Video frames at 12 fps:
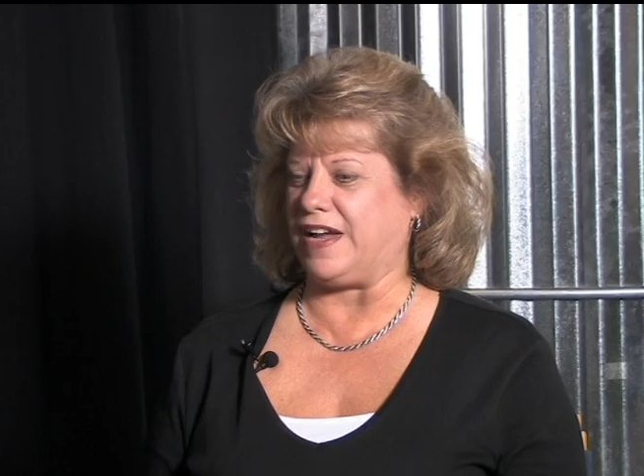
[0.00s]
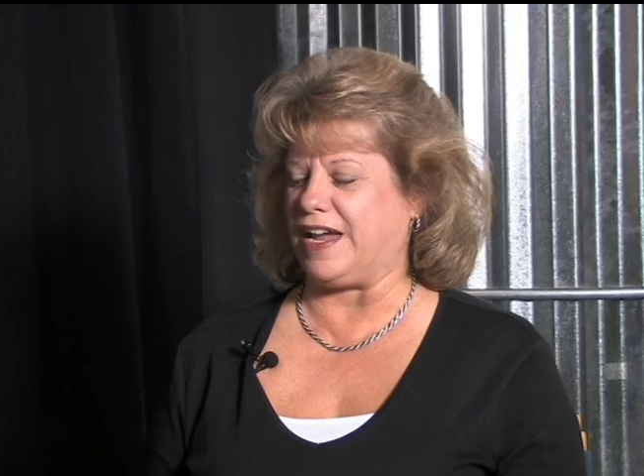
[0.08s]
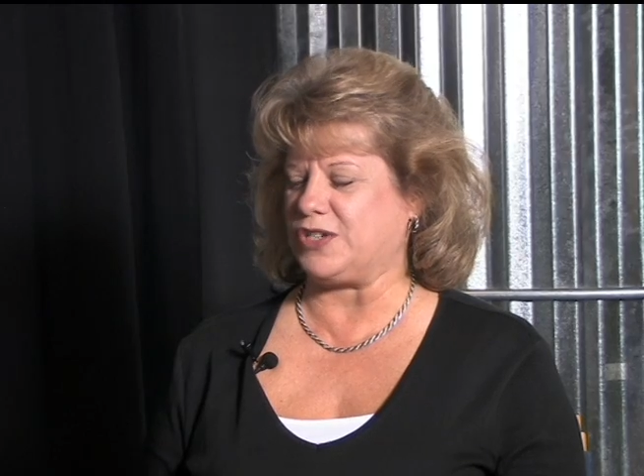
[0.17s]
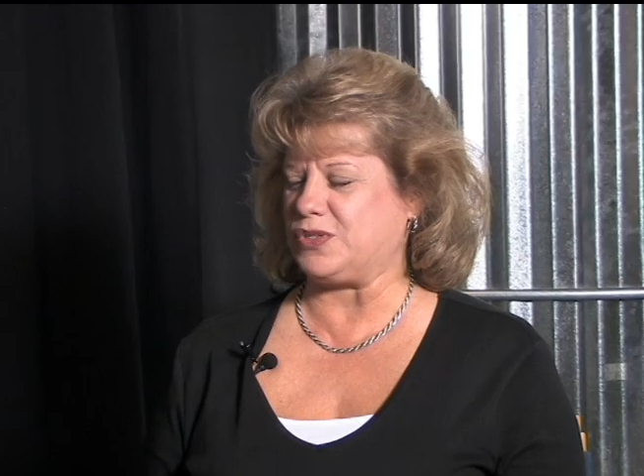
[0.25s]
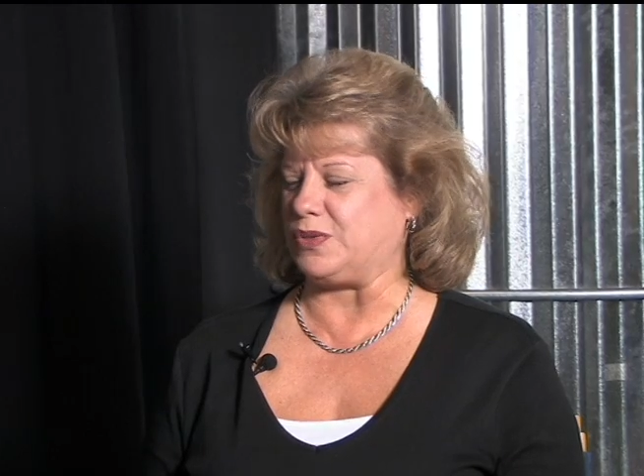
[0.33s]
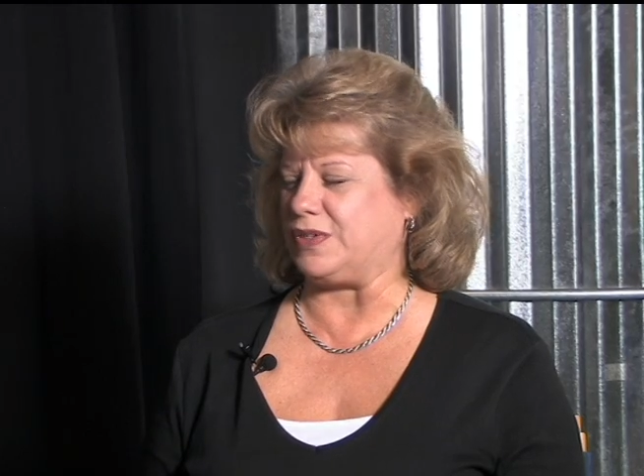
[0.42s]

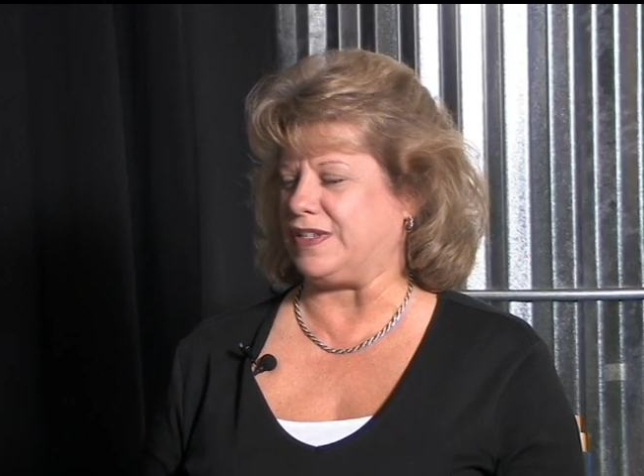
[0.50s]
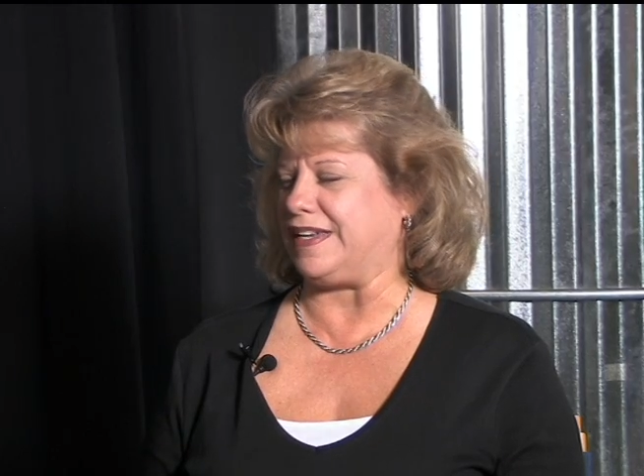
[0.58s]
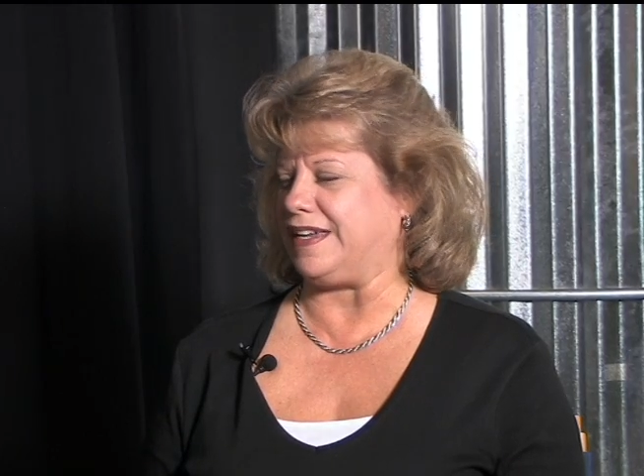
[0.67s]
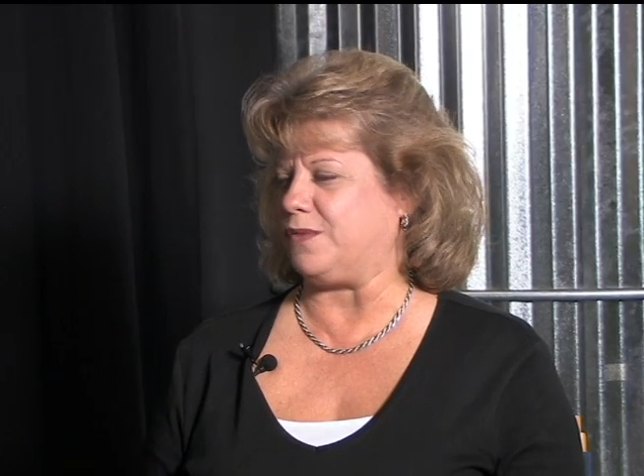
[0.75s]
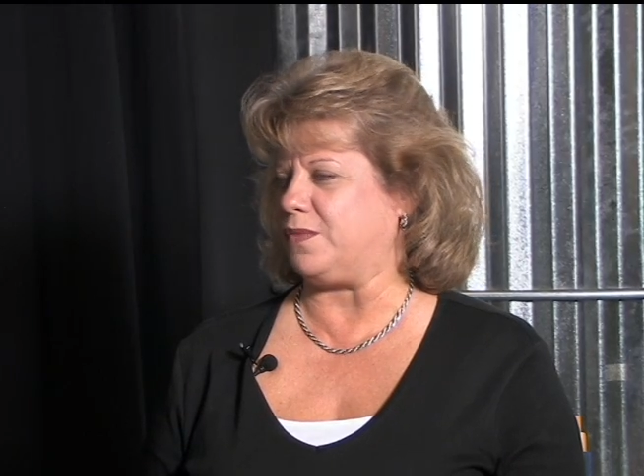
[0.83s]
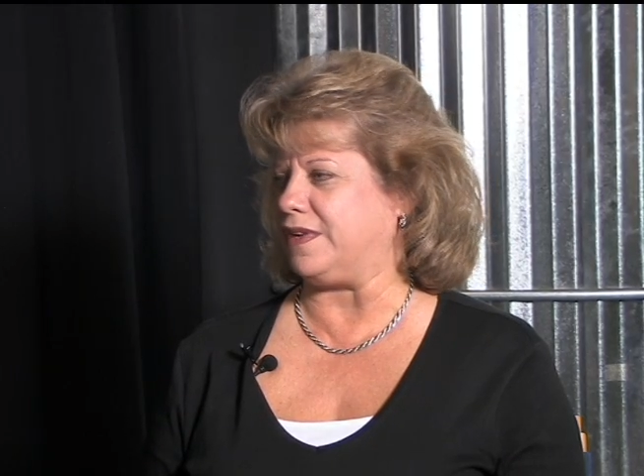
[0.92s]

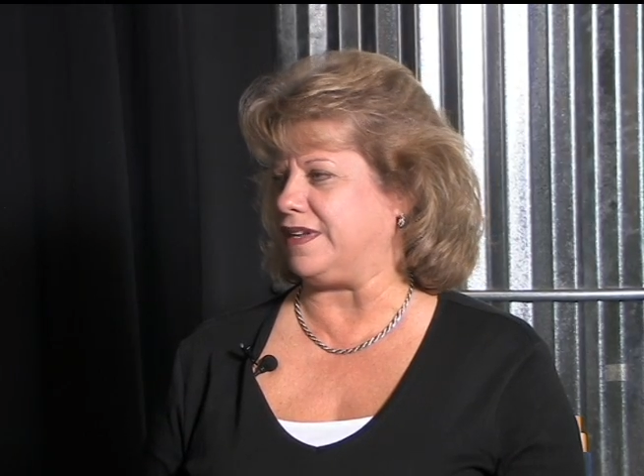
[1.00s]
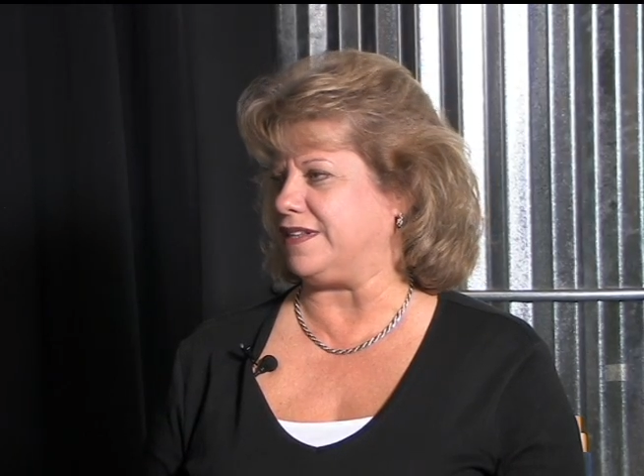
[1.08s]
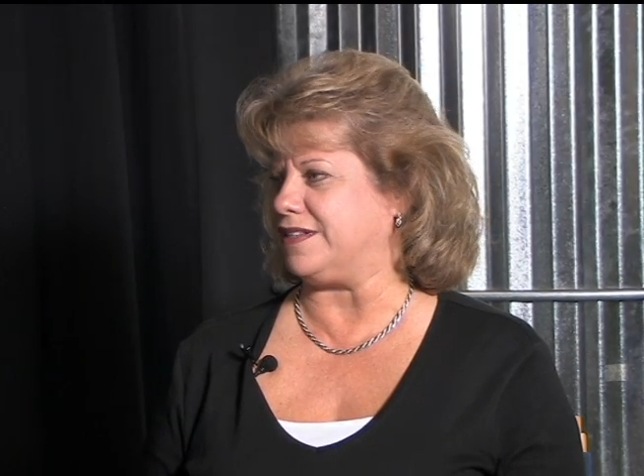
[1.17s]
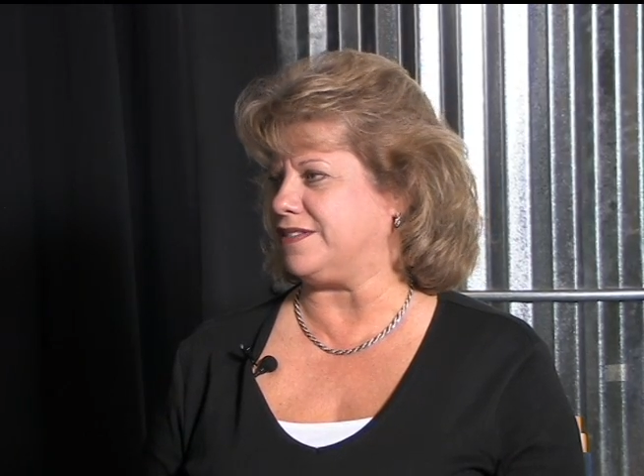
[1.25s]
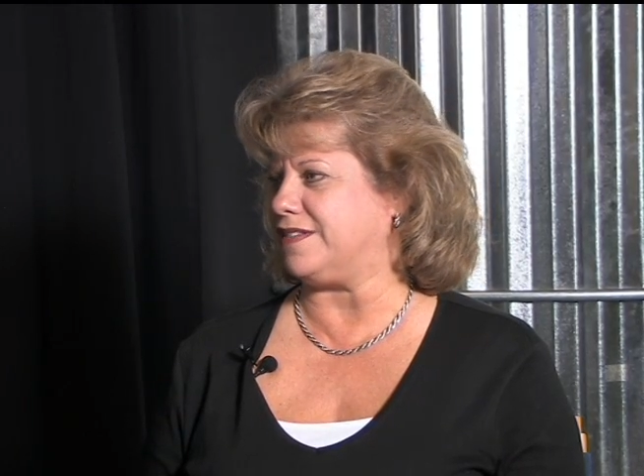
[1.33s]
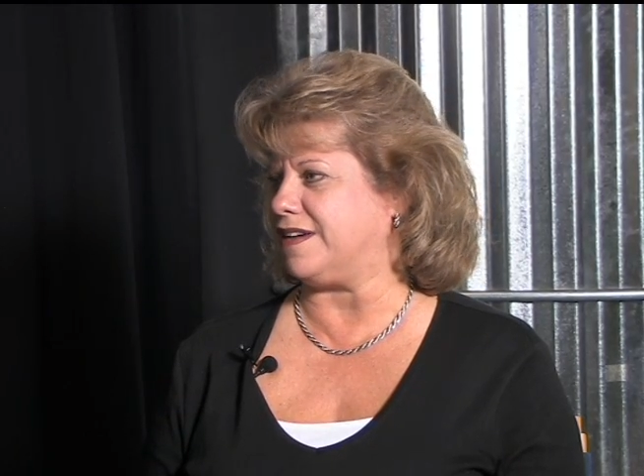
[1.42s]
actually,
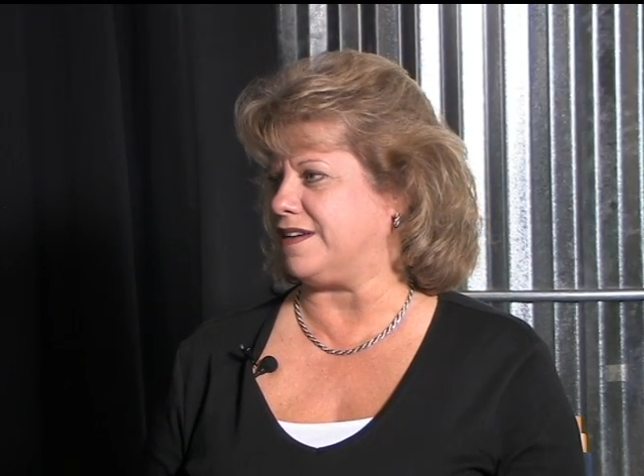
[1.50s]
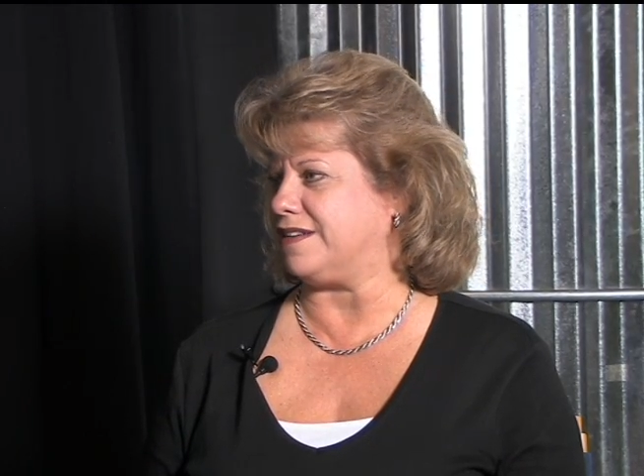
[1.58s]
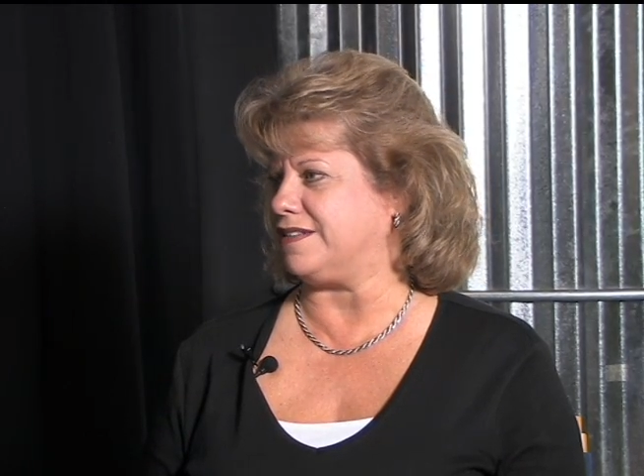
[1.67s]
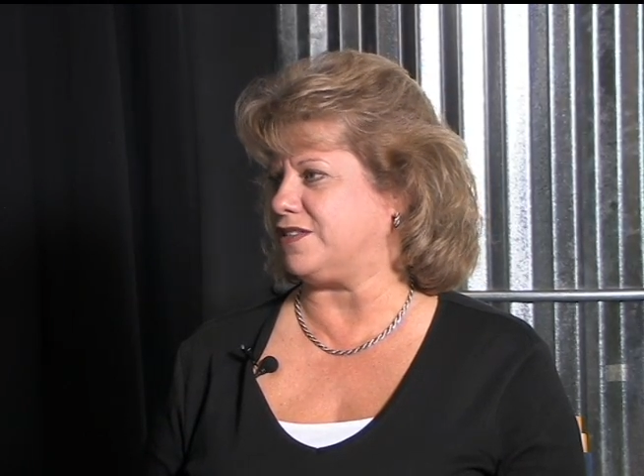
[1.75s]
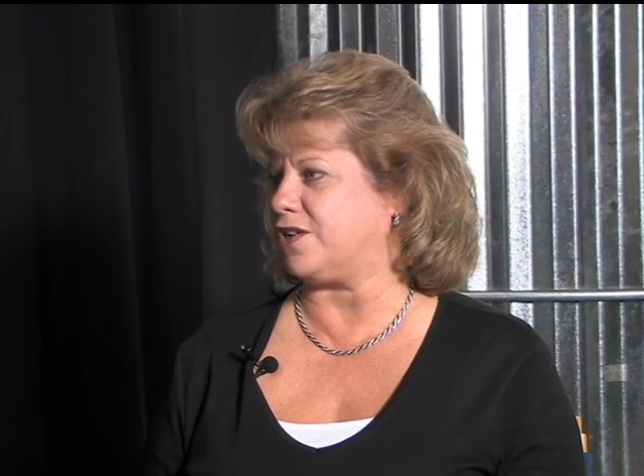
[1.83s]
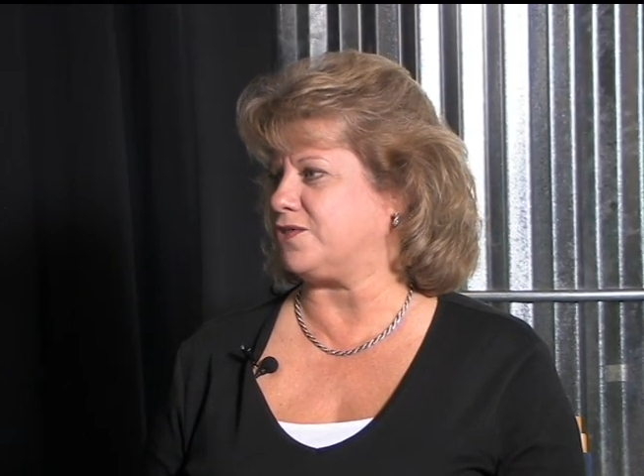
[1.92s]
when
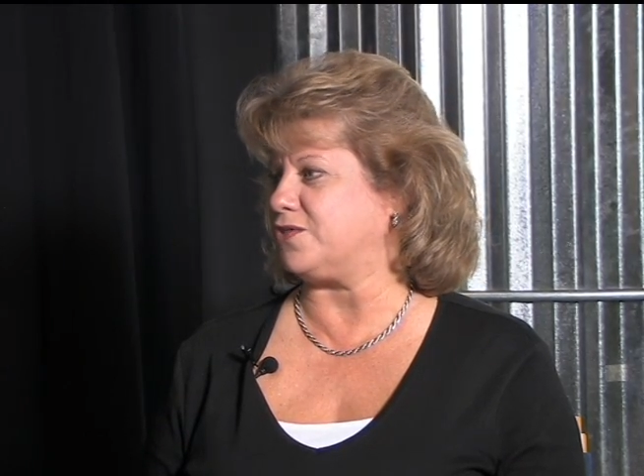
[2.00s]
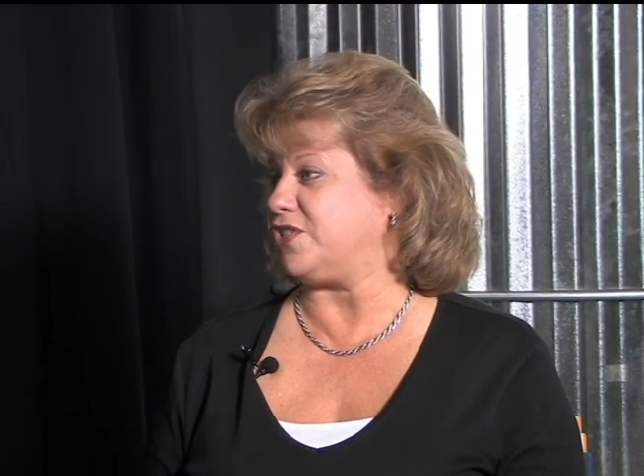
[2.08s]
uh, Dr.